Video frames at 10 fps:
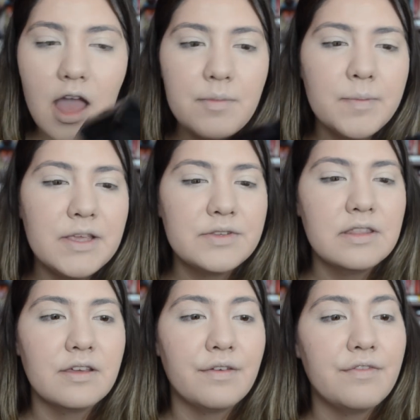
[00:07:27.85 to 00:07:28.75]
I'm going to be using
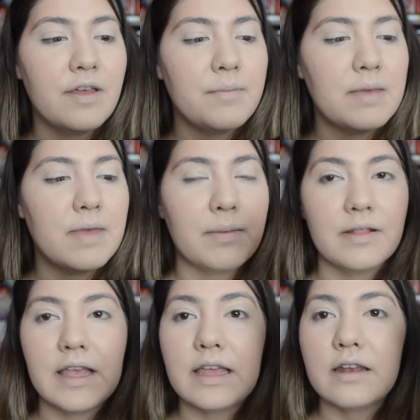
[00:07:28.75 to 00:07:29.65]
the Fit Me
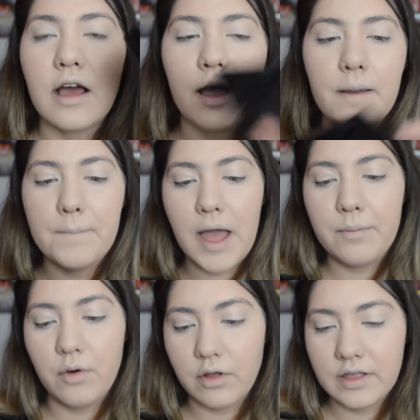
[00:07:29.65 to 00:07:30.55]
Maybelline uh, Matte
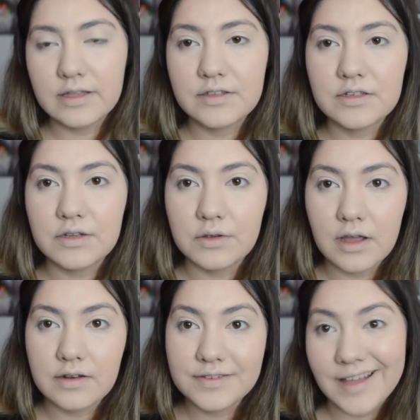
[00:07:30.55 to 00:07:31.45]
Poreless to
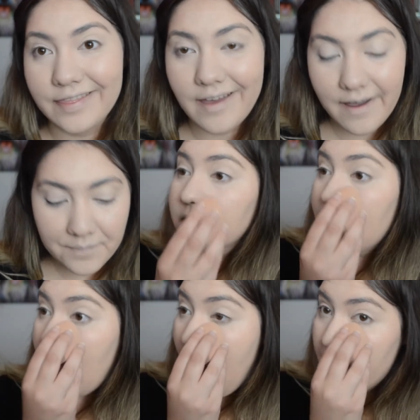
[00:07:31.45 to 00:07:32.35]
kind of set that.
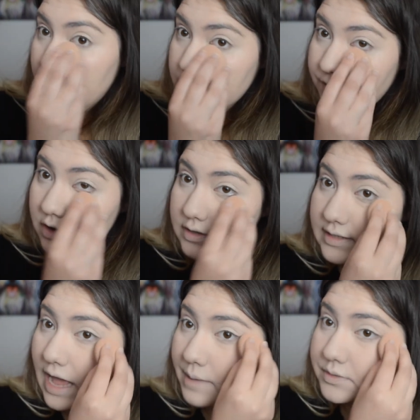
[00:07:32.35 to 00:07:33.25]
The atmosphere is
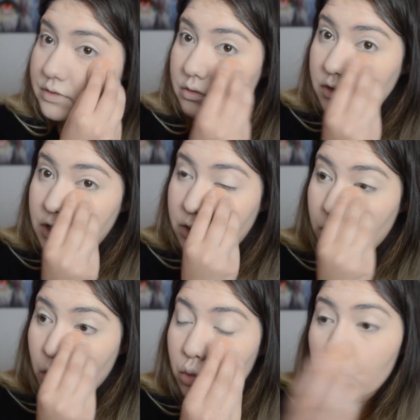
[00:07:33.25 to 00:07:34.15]
absolutely
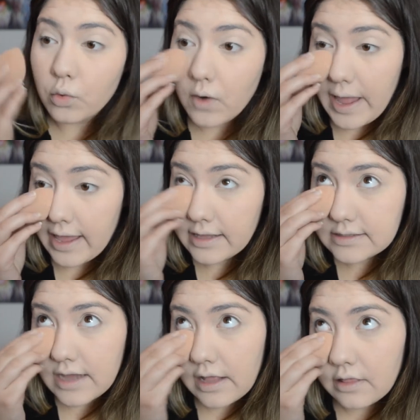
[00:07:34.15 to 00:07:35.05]
great.
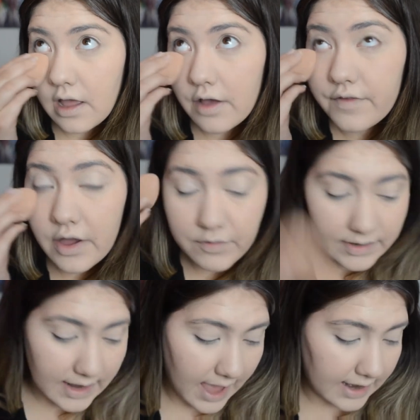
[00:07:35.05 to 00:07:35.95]
I love how
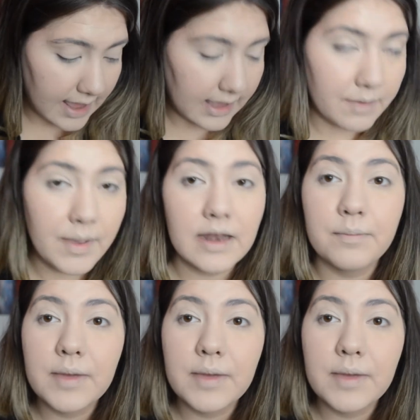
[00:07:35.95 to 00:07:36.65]
Renée Ahdieh can paint a